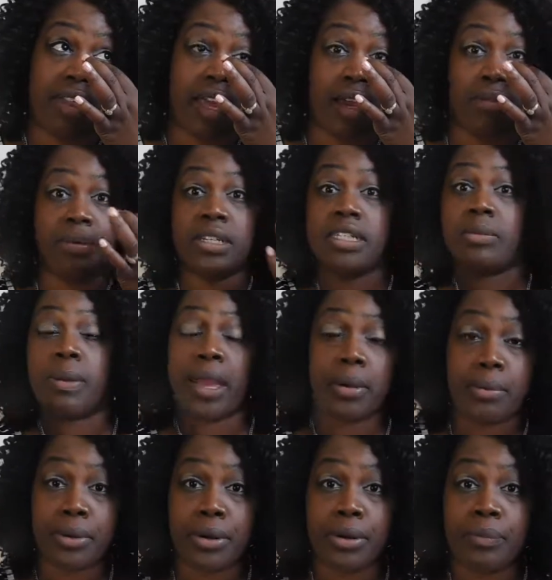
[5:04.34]
like a piece of
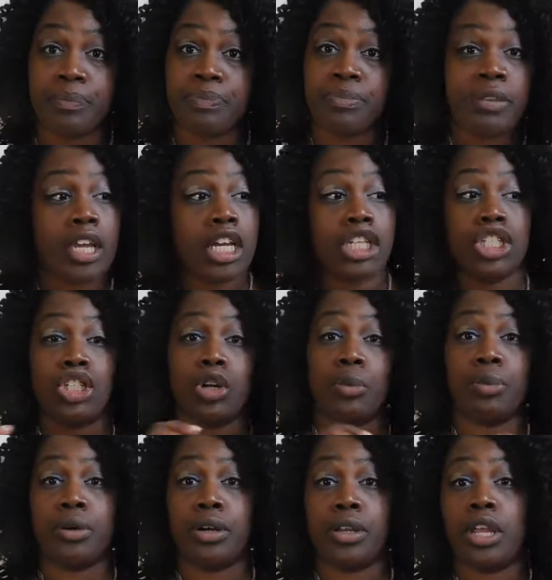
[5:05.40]
paper, and she'll
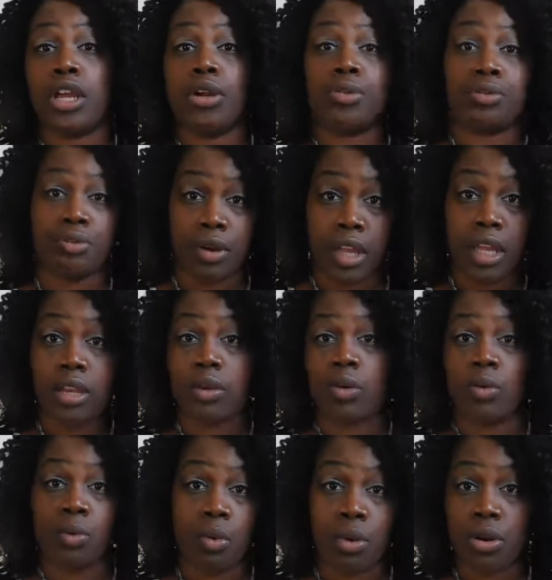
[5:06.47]
put rent,
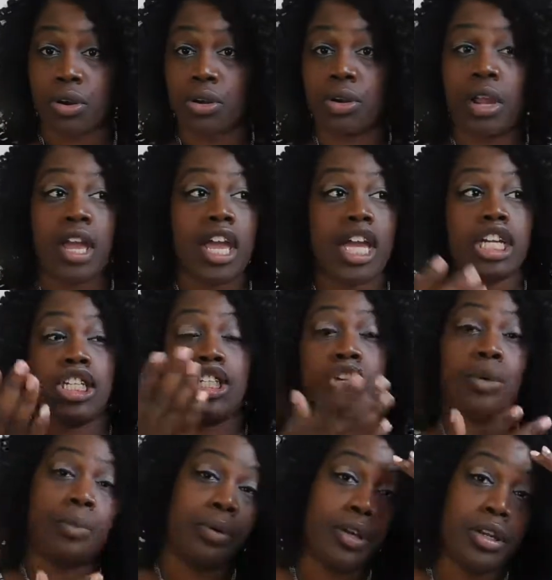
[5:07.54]
water, and
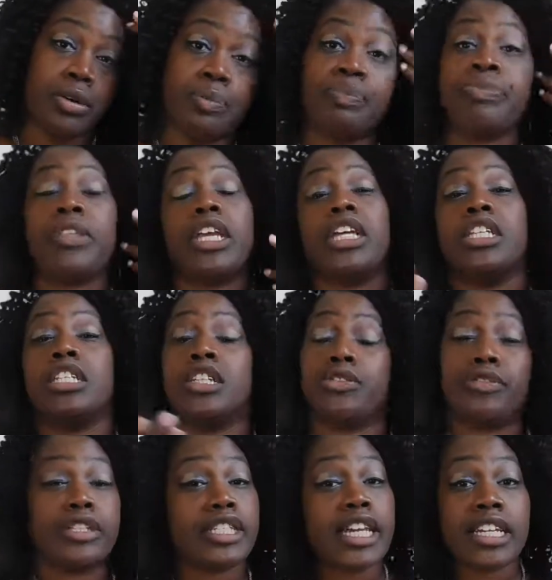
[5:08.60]
she'll put them in
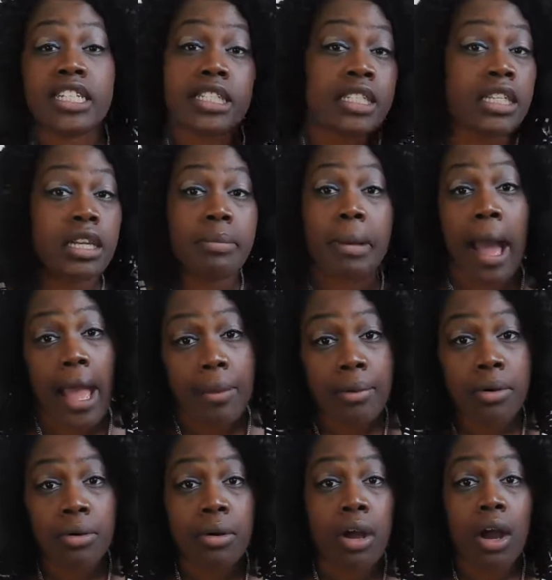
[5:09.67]
different sections of the
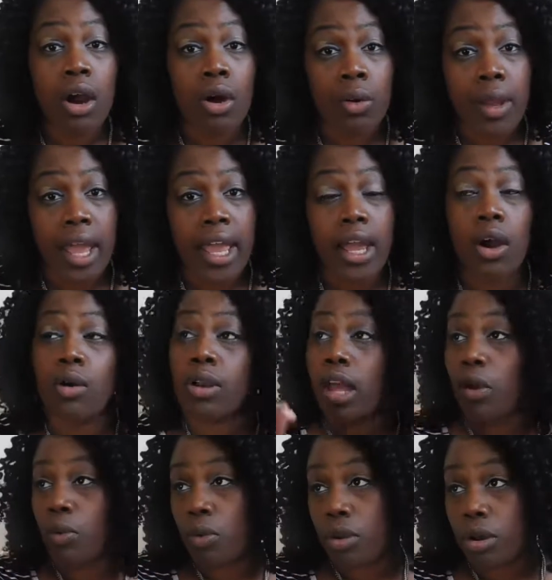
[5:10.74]
Bible. Okay, oh,
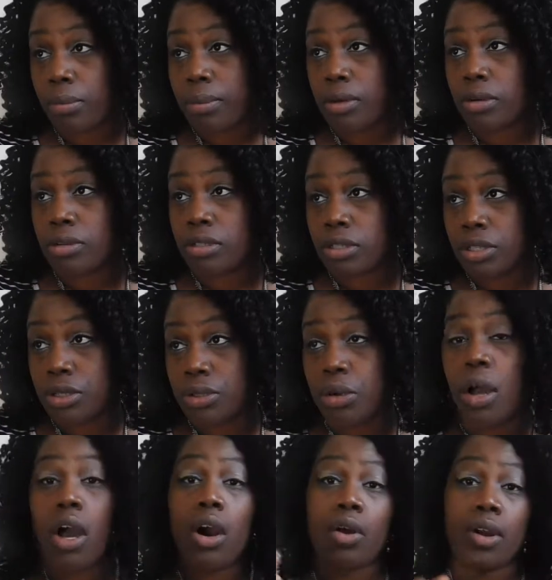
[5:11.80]
that water bill due,
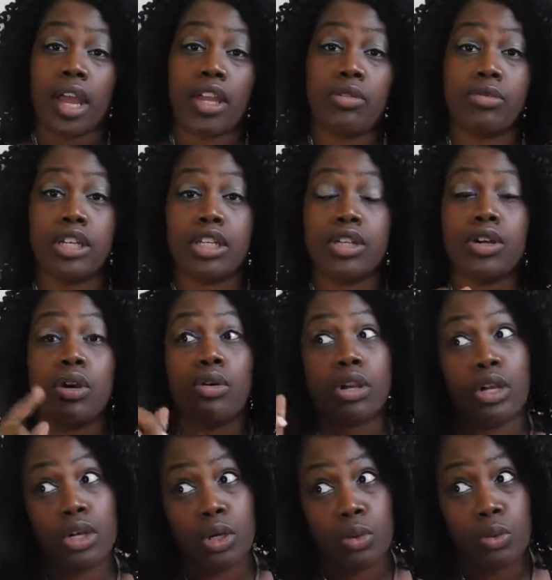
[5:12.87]
okay, you need to go to
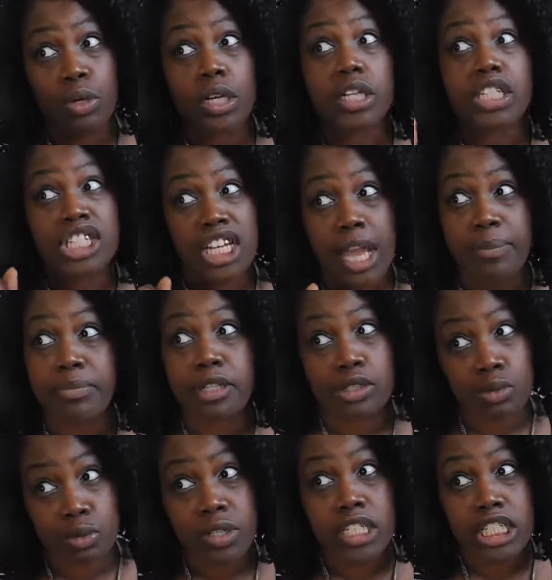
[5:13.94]
Luke chapter
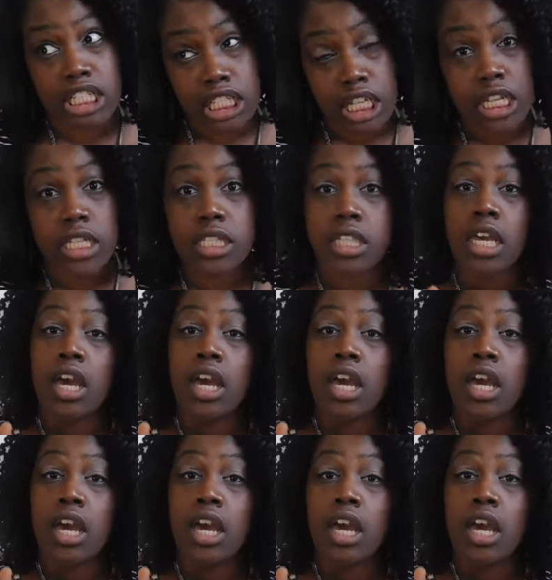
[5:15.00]
26.